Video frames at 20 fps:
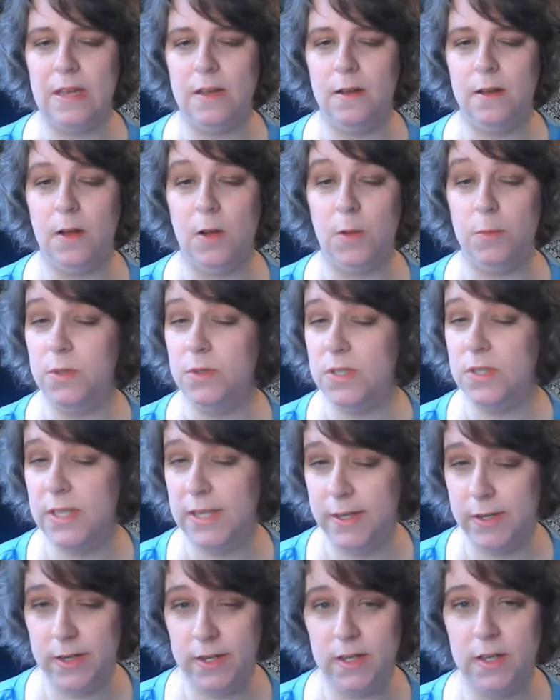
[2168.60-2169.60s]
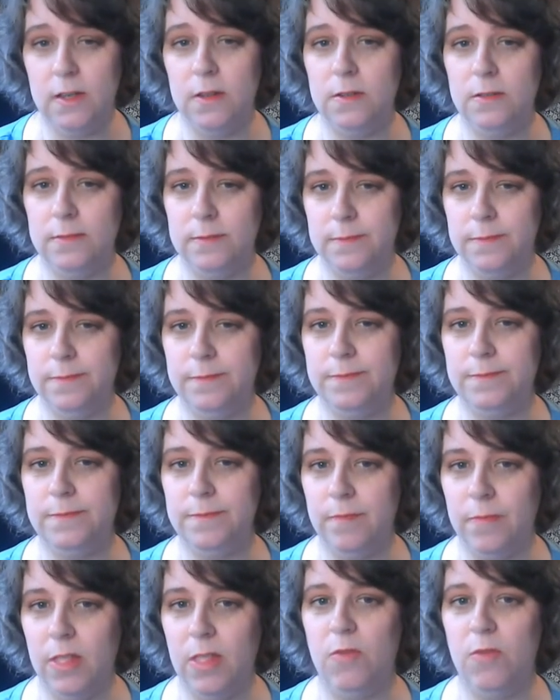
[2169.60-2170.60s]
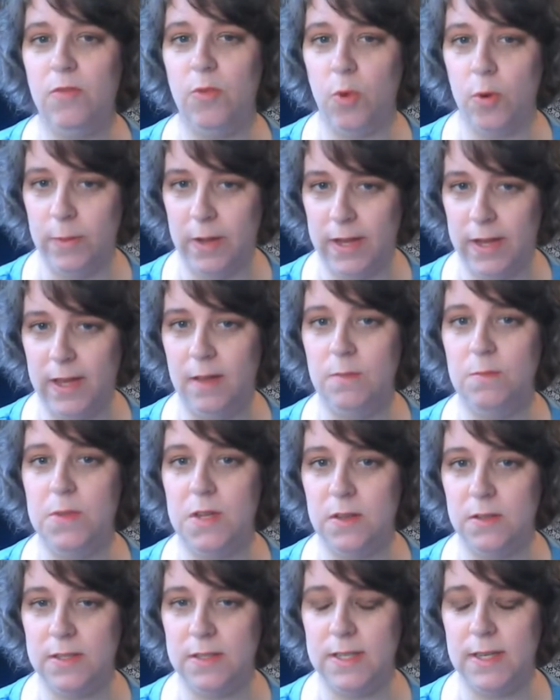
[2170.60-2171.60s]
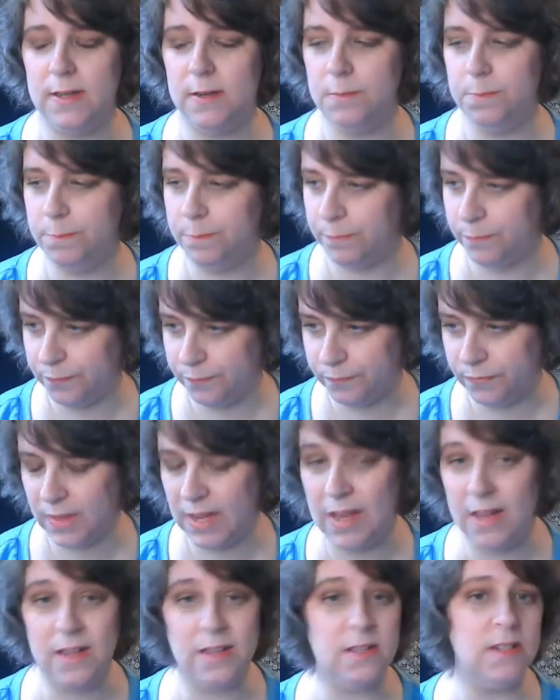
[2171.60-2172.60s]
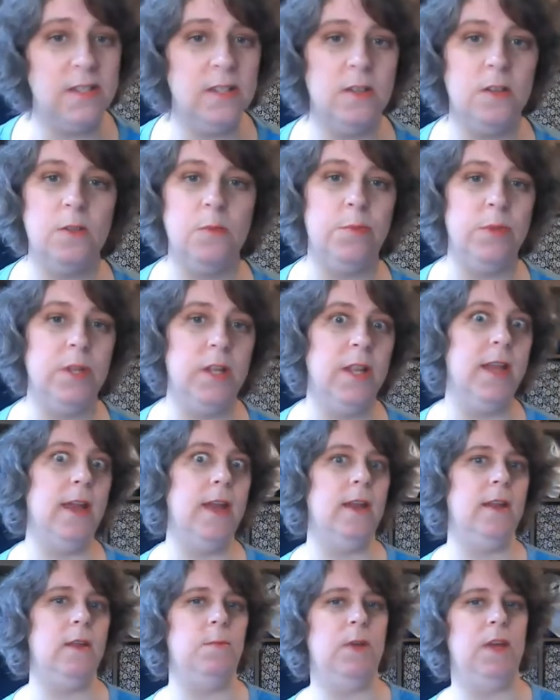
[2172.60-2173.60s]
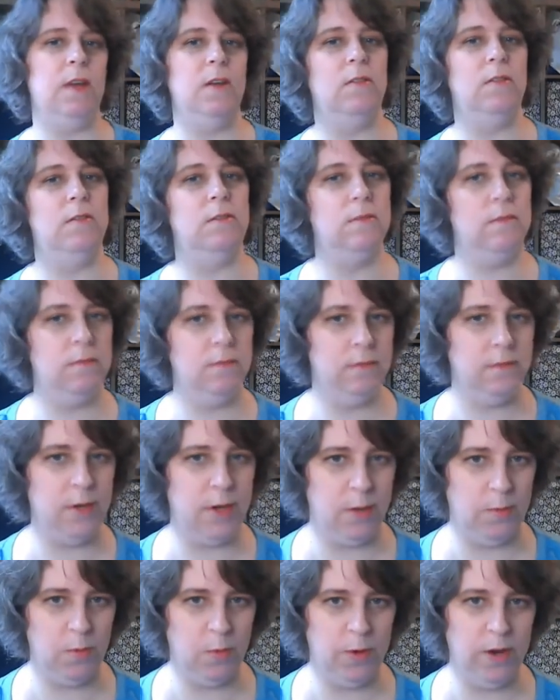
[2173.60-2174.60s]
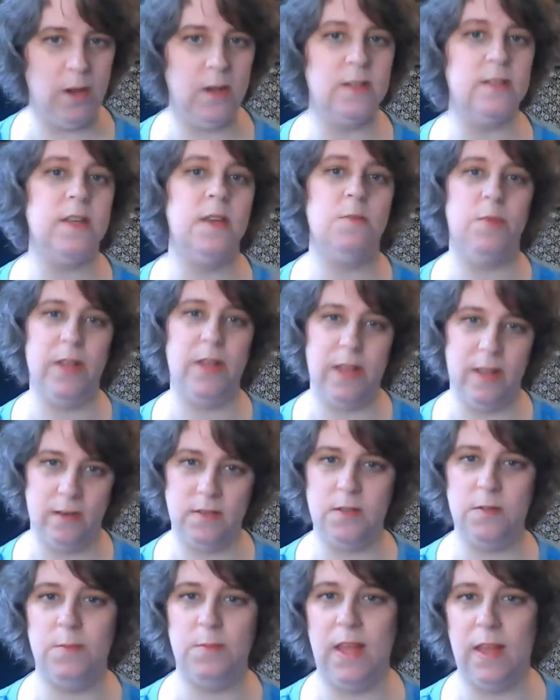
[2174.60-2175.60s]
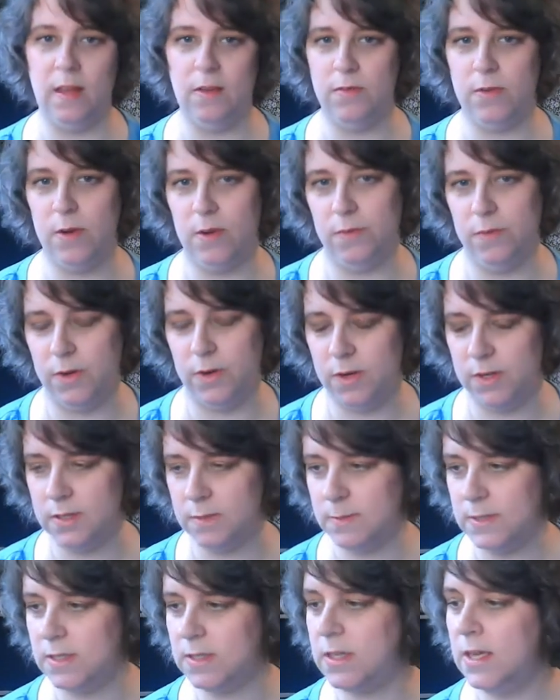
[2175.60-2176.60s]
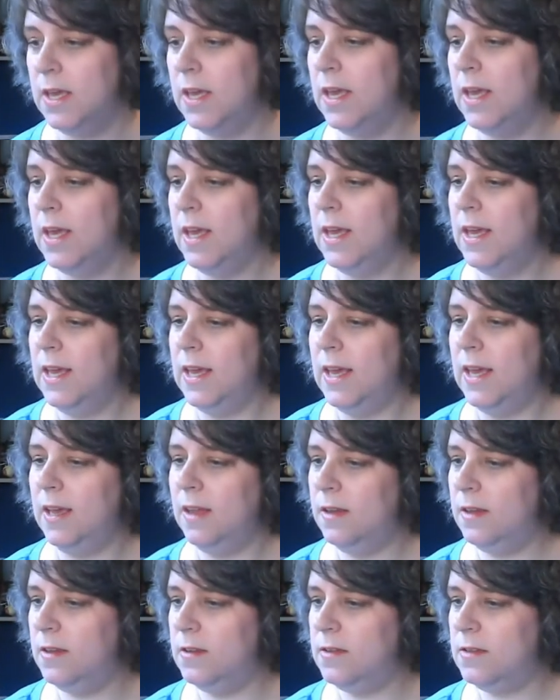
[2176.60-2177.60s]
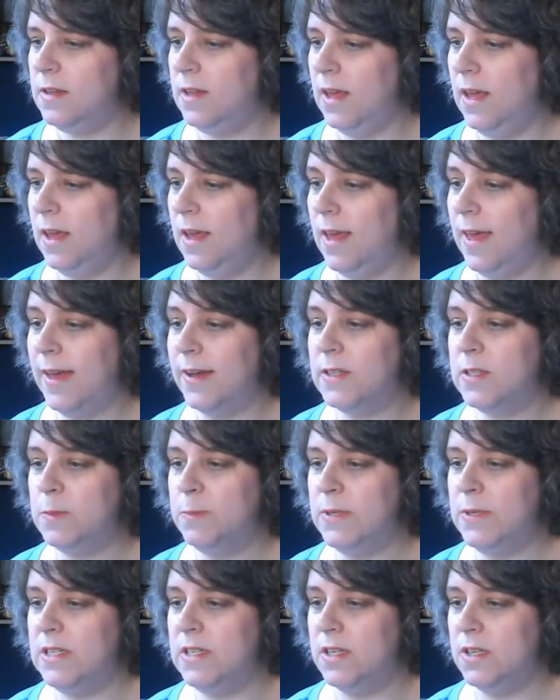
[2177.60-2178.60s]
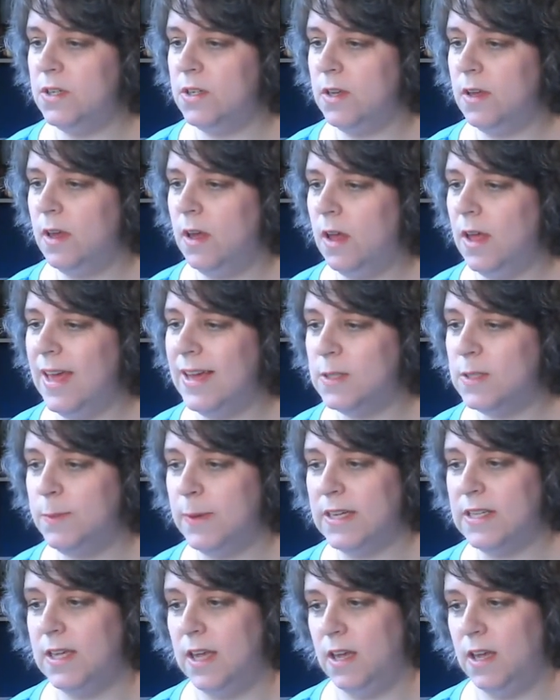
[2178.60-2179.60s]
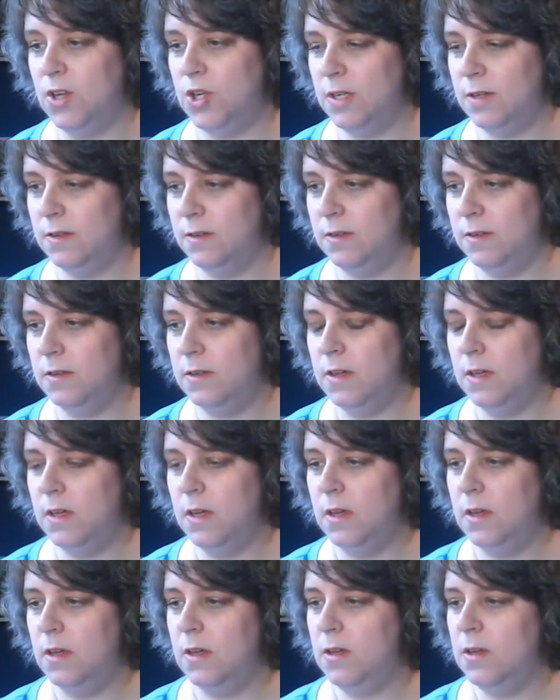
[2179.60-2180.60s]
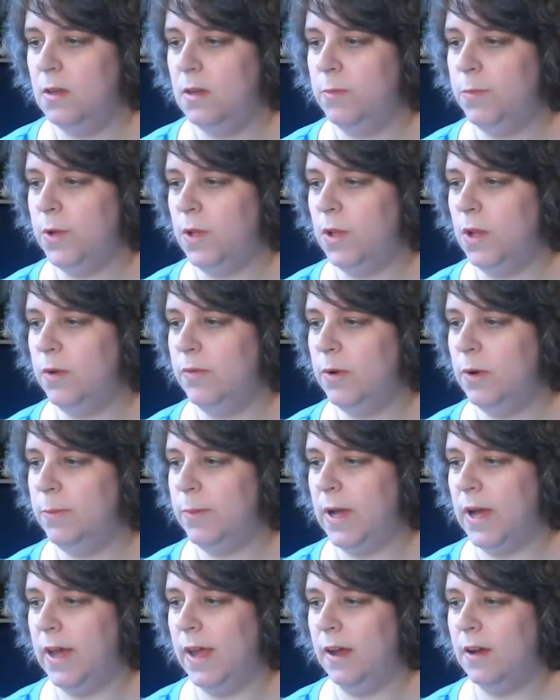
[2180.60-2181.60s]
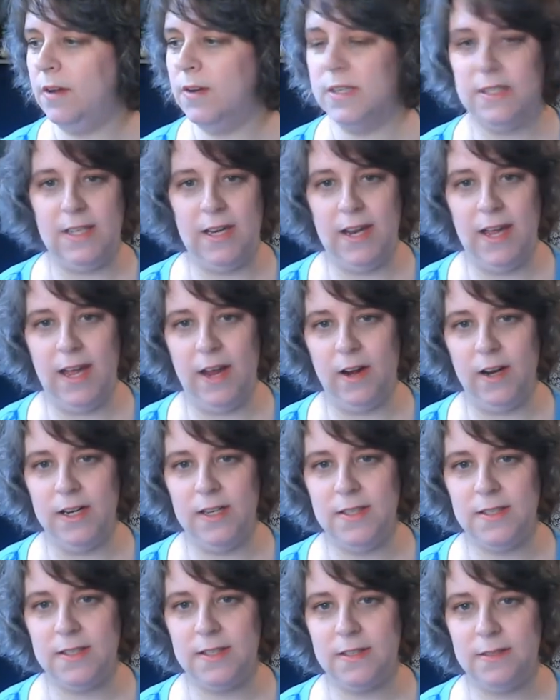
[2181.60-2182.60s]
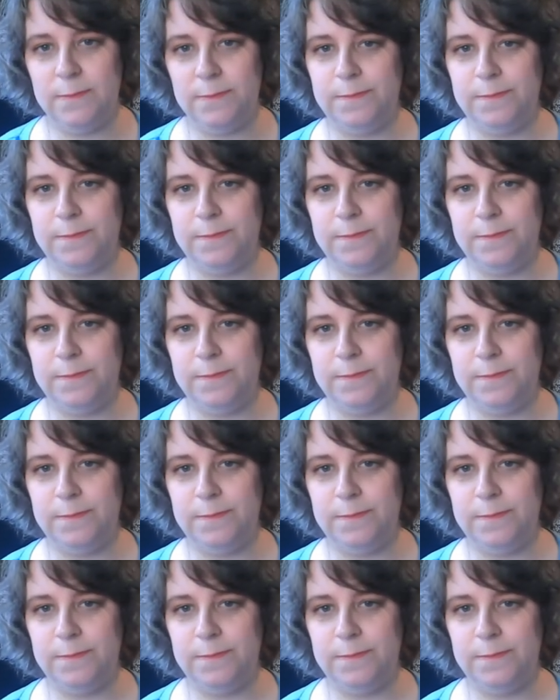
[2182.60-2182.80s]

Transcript: almost a year ago for my middle son, and it's still plenty big for him to wear because I had planned to make it for him for Christmas. It is the Expectation pullover by Christina Harris.